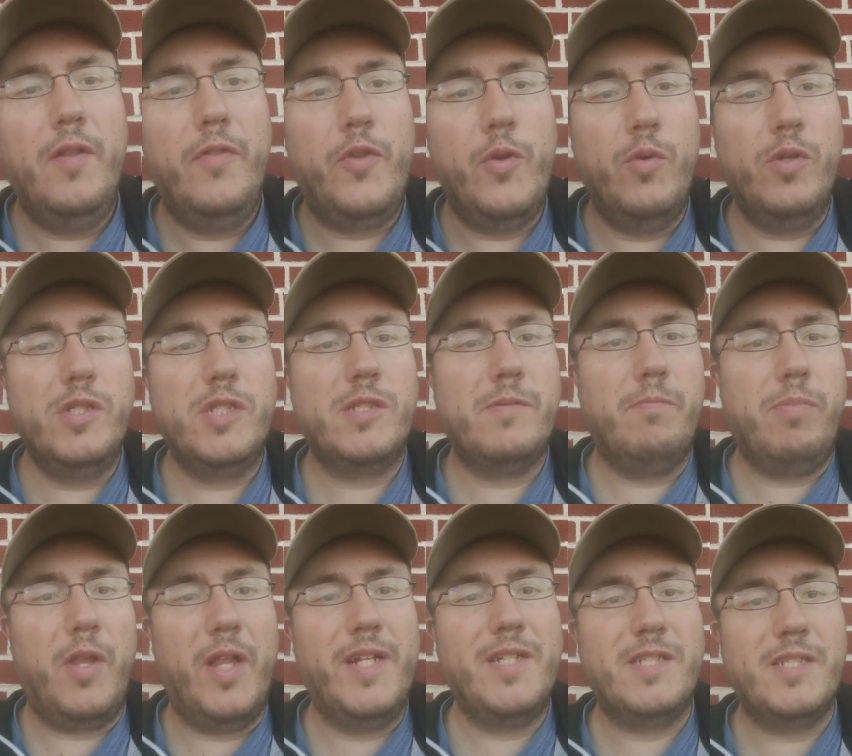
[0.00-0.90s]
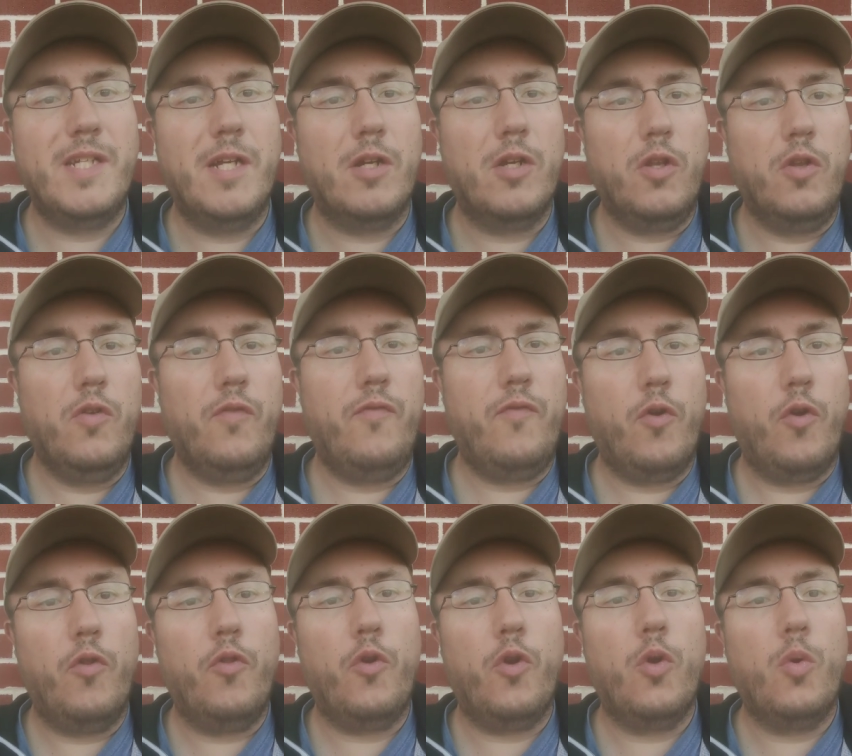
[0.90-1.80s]
doing some places that are a little
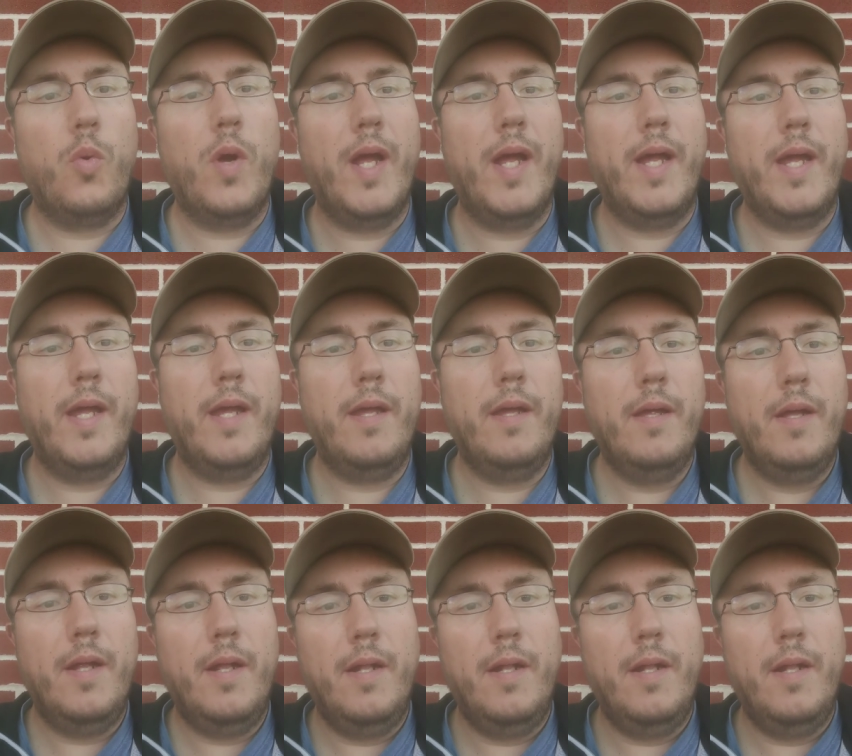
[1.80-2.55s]
further away.